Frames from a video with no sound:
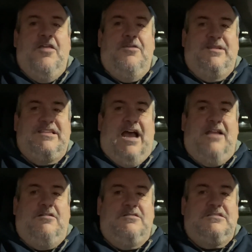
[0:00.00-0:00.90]
The
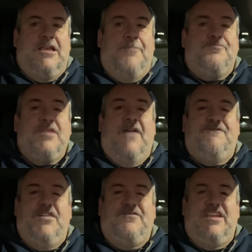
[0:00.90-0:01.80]
McDonald's
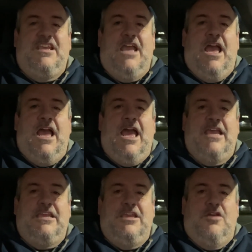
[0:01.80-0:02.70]

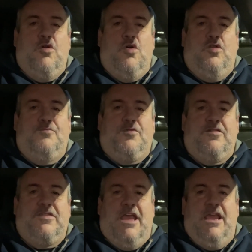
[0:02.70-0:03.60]
50-year-old
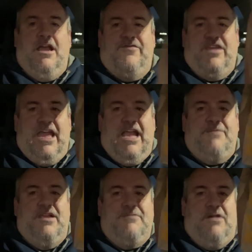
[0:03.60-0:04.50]
birthday of the Egg
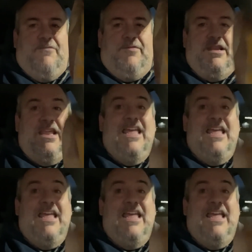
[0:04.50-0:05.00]
McMuffin.